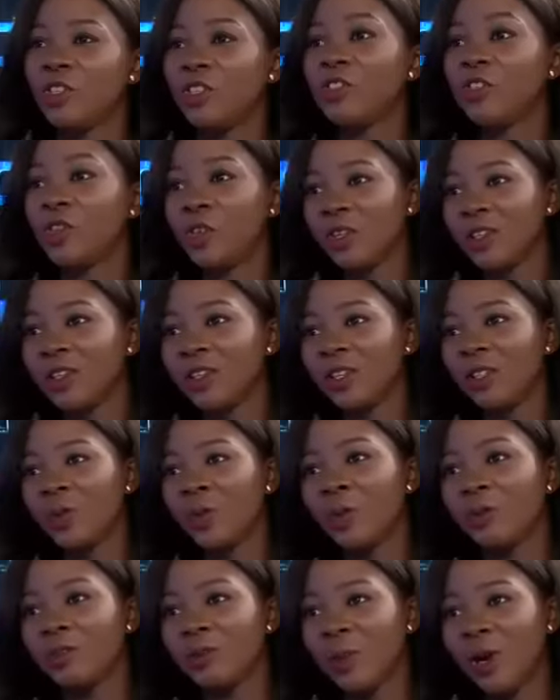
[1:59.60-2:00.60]
to intern at
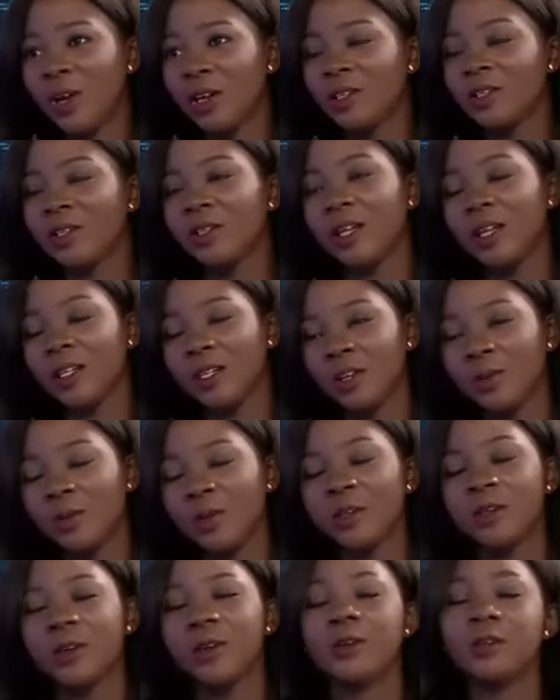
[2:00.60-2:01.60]
the World Bank, so that
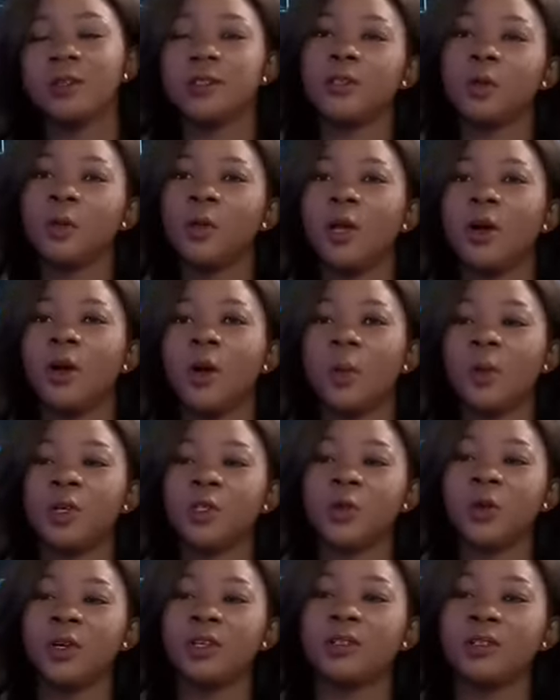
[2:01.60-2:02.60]
gave me some income
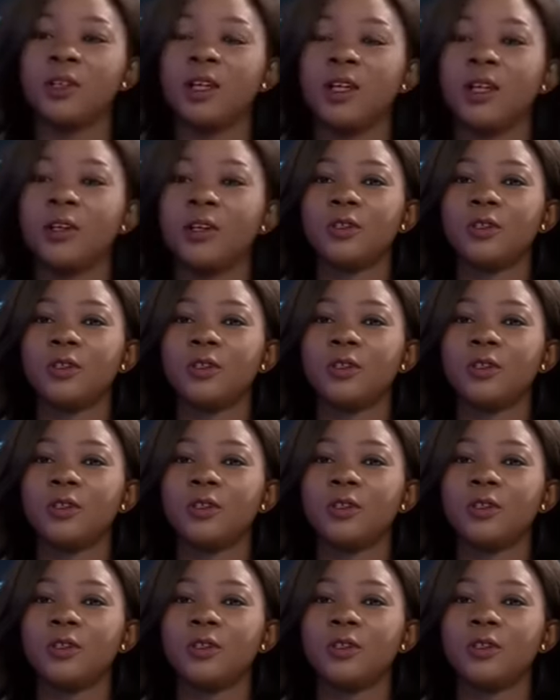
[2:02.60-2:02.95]
as well.